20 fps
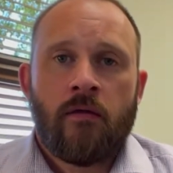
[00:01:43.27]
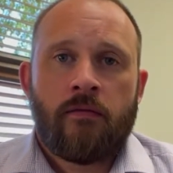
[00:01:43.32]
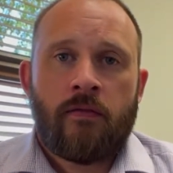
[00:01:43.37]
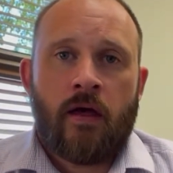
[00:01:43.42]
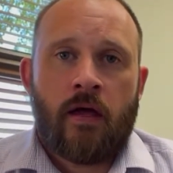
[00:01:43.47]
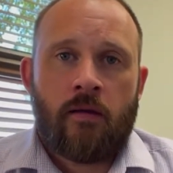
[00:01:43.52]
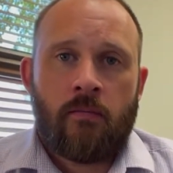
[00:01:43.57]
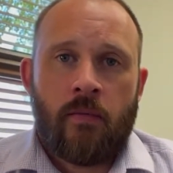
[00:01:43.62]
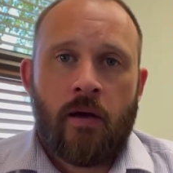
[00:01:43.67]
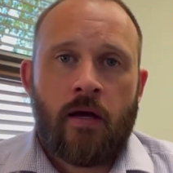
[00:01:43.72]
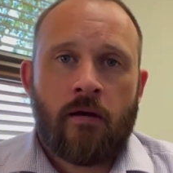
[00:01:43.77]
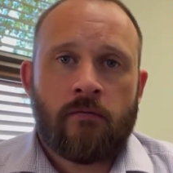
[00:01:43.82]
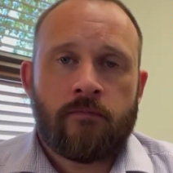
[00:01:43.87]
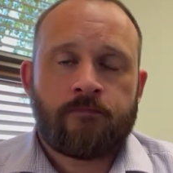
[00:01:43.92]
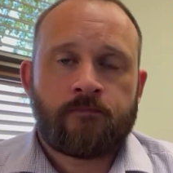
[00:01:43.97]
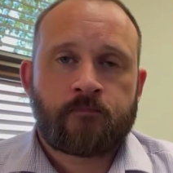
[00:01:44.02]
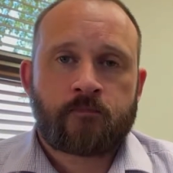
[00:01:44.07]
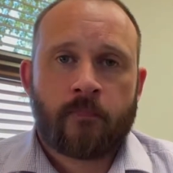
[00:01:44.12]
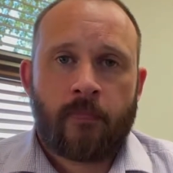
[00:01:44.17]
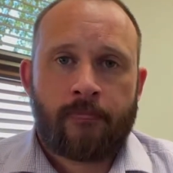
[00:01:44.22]
that
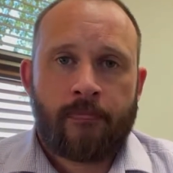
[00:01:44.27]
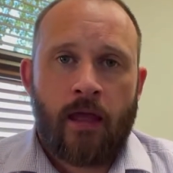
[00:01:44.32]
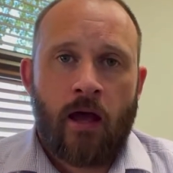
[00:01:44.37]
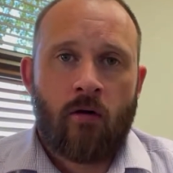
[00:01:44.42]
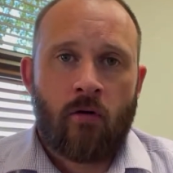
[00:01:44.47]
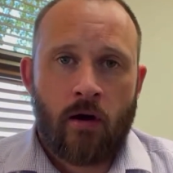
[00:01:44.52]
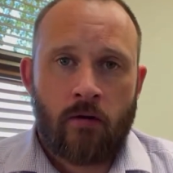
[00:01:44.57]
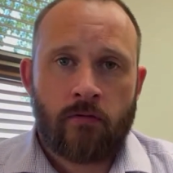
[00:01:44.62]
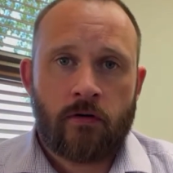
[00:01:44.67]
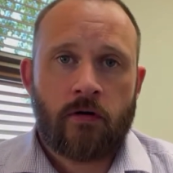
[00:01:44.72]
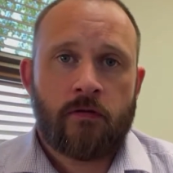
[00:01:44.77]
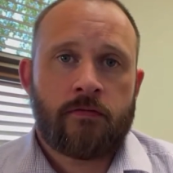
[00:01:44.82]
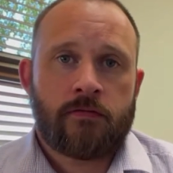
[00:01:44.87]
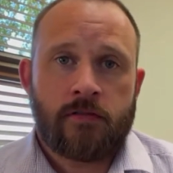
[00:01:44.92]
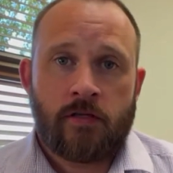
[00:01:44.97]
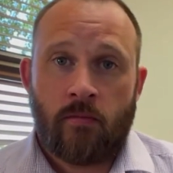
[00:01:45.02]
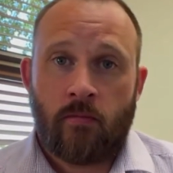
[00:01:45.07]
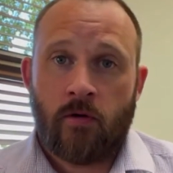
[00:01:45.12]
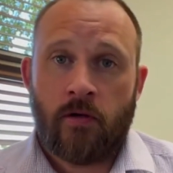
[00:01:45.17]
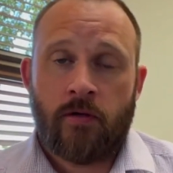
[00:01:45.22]
amount. However, if
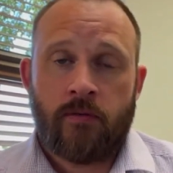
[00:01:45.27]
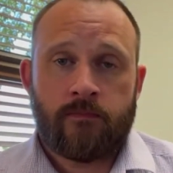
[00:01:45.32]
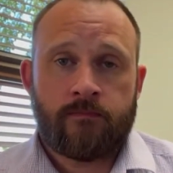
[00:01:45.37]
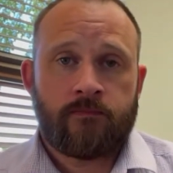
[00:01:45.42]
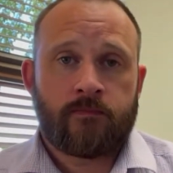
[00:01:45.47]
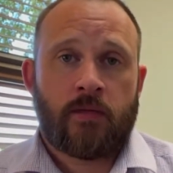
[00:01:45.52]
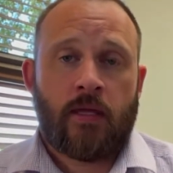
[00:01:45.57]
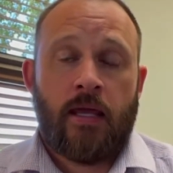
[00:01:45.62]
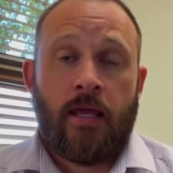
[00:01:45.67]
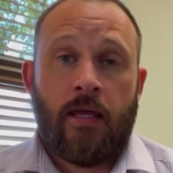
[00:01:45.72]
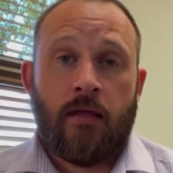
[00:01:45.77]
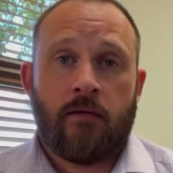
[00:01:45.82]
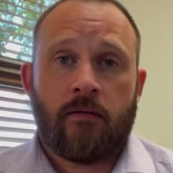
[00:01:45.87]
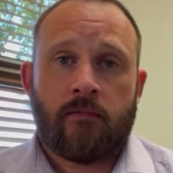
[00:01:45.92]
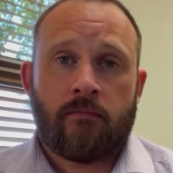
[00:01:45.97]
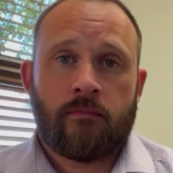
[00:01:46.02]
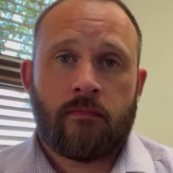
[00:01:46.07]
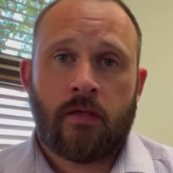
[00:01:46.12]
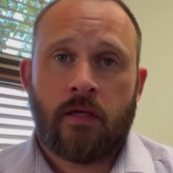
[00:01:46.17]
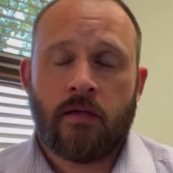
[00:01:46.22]
someone can't
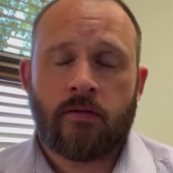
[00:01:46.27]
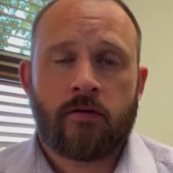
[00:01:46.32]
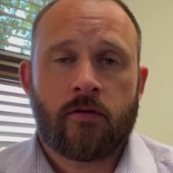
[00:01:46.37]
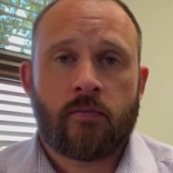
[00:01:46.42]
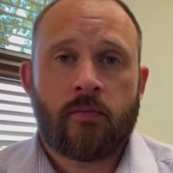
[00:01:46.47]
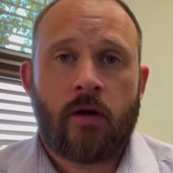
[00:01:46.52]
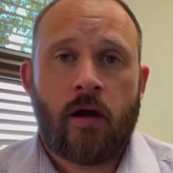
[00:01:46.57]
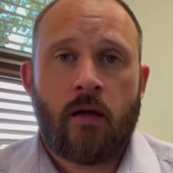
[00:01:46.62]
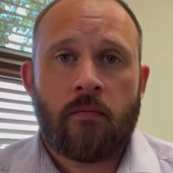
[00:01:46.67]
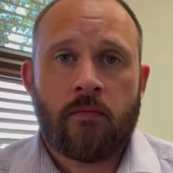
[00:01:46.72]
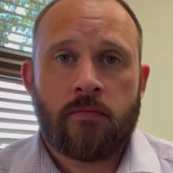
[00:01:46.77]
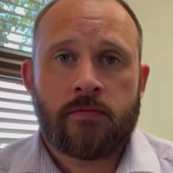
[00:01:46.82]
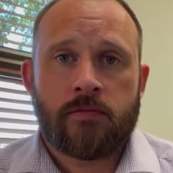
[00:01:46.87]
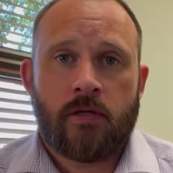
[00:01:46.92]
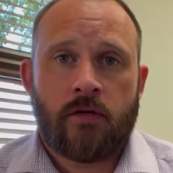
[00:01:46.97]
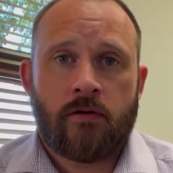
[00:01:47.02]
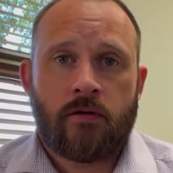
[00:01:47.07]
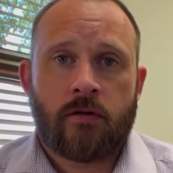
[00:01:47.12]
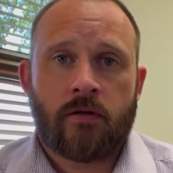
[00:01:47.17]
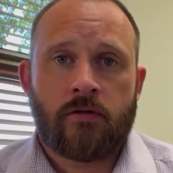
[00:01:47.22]
get their problems
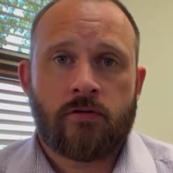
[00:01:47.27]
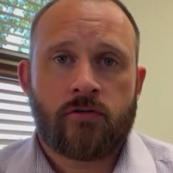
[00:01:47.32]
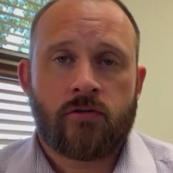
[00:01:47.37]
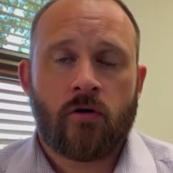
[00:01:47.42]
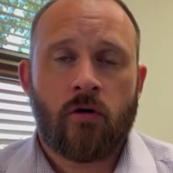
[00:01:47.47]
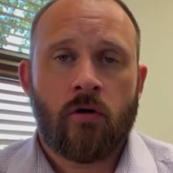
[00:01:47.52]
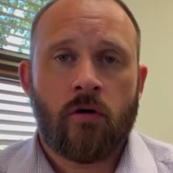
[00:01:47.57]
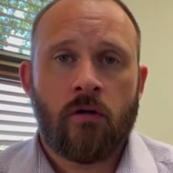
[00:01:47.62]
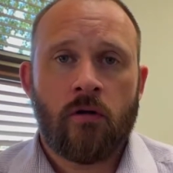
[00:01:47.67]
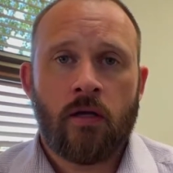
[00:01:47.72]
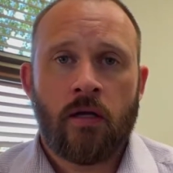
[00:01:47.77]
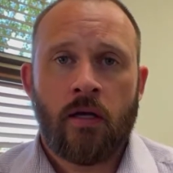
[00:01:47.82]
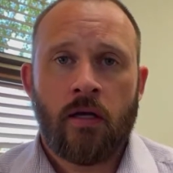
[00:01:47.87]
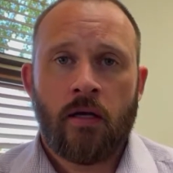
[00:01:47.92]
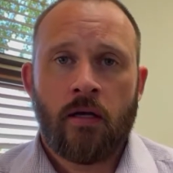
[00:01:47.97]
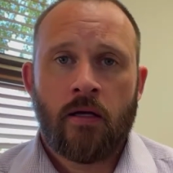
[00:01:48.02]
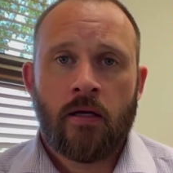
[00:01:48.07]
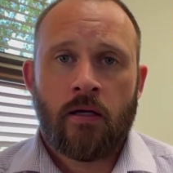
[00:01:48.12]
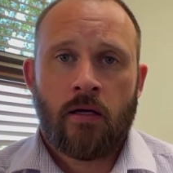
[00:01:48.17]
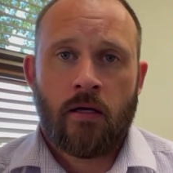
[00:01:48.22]
under control,
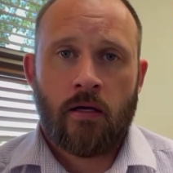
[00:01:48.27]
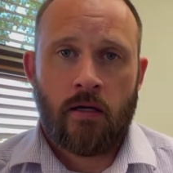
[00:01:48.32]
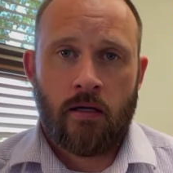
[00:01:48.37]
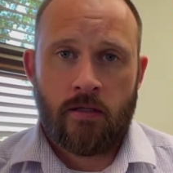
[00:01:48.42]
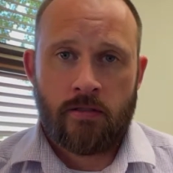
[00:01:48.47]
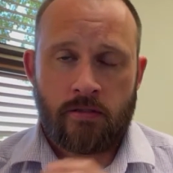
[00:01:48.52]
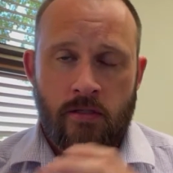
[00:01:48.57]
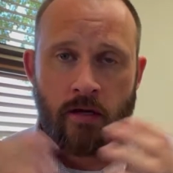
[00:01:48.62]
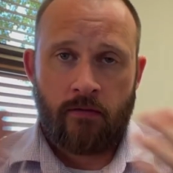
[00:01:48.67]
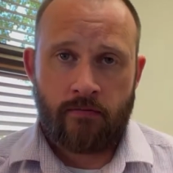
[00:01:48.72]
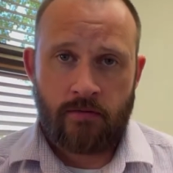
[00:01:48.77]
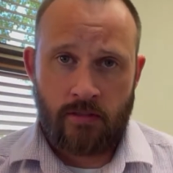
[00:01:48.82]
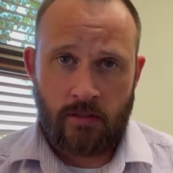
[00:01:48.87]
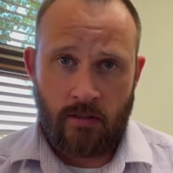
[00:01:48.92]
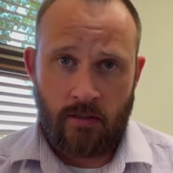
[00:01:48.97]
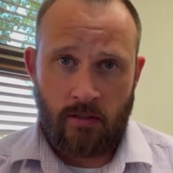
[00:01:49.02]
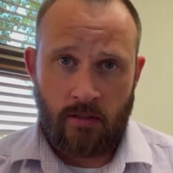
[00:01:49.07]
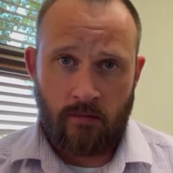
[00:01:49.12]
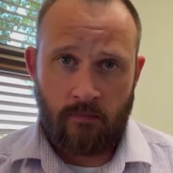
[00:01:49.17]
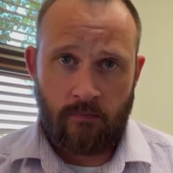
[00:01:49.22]
uh, it's
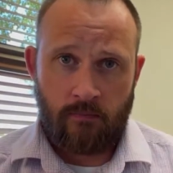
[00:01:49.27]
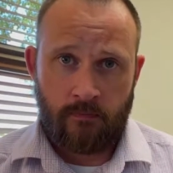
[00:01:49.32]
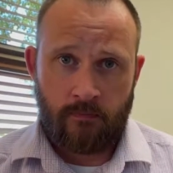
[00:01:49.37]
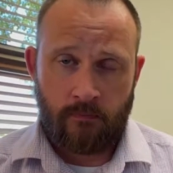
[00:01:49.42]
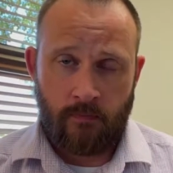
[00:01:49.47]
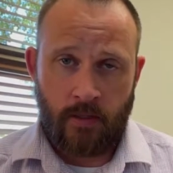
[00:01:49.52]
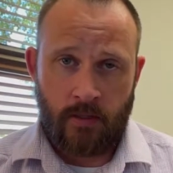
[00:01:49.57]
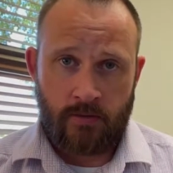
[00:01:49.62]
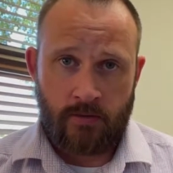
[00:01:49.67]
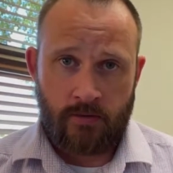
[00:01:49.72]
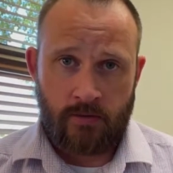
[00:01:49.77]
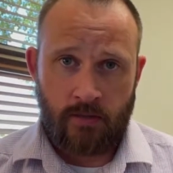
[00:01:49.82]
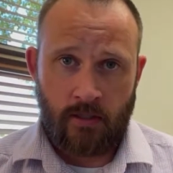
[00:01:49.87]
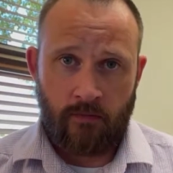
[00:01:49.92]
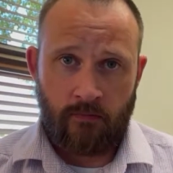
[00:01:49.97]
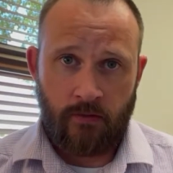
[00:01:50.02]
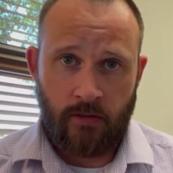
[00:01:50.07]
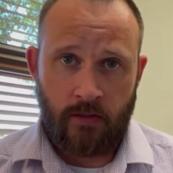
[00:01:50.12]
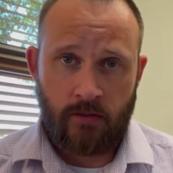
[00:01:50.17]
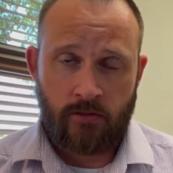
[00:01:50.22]
obviously a patient
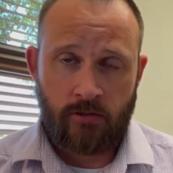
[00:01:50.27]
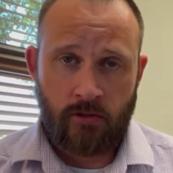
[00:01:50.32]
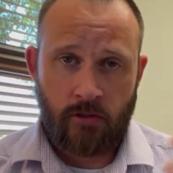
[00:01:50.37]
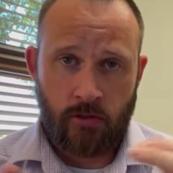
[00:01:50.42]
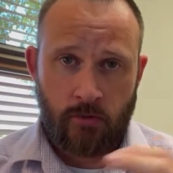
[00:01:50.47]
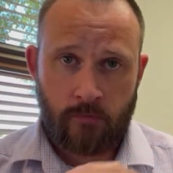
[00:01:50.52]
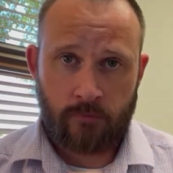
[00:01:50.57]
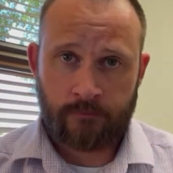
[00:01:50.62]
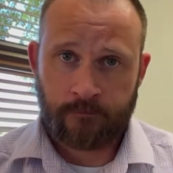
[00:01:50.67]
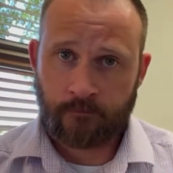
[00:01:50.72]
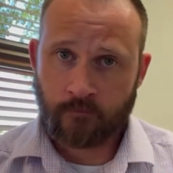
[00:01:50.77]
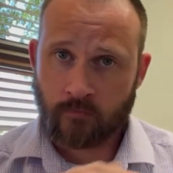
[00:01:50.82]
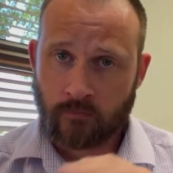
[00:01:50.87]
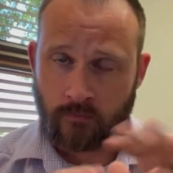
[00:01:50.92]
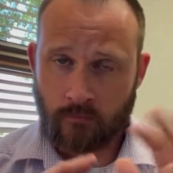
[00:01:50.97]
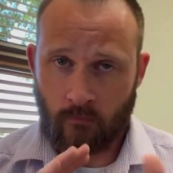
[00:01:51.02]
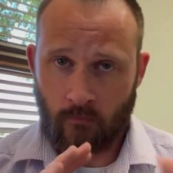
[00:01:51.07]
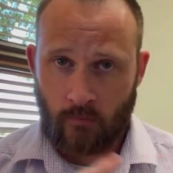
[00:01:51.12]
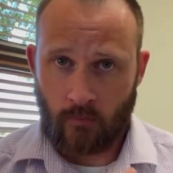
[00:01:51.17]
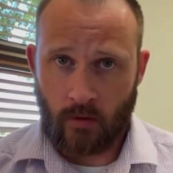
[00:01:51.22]
safety issue.
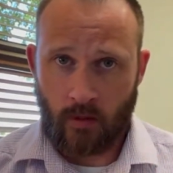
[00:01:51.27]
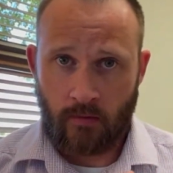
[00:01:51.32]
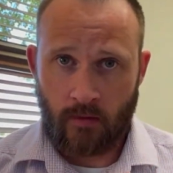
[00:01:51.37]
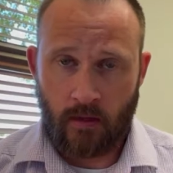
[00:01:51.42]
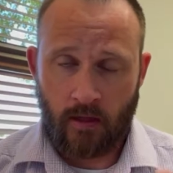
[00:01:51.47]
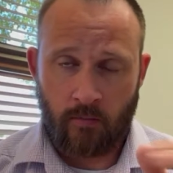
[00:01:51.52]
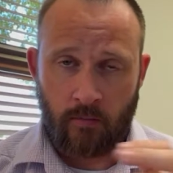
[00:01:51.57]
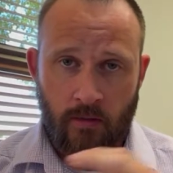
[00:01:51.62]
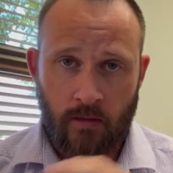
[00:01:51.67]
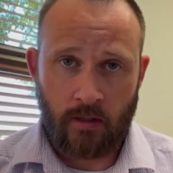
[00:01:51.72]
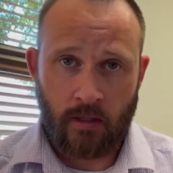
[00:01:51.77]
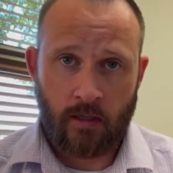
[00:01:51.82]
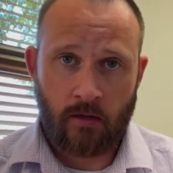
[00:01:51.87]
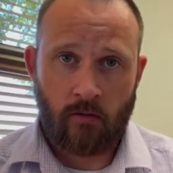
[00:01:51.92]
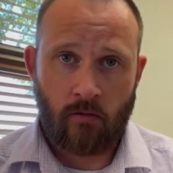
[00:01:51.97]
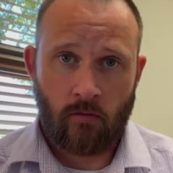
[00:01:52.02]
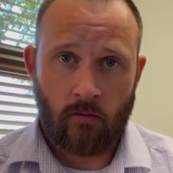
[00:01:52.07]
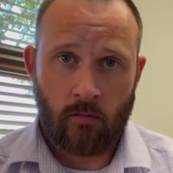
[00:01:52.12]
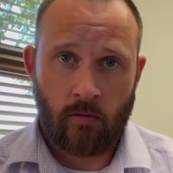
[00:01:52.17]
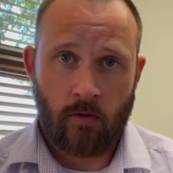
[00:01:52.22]
They can be let go
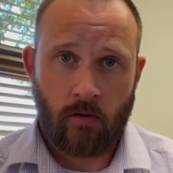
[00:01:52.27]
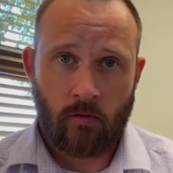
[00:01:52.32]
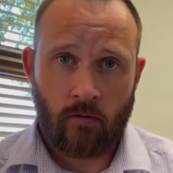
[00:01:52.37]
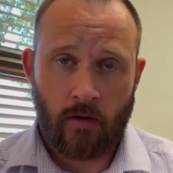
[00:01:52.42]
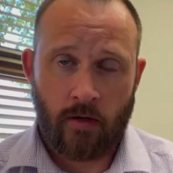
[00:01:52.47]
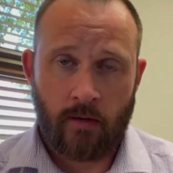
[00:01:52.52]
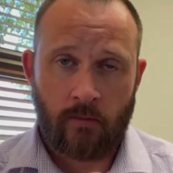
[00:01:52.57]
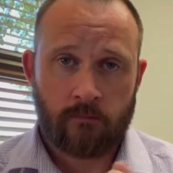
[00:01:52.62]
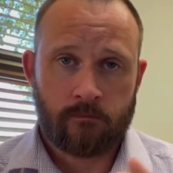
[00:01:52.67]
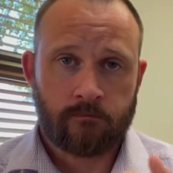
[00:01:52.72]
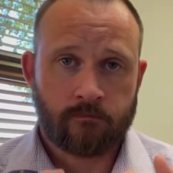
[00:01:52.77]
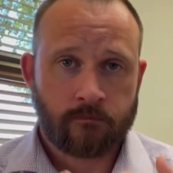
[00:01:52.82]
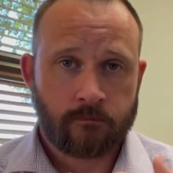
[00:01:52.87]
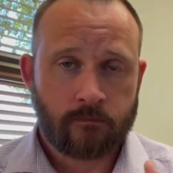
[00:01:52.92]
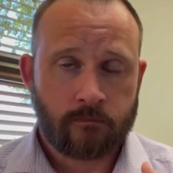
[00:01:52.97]
of the program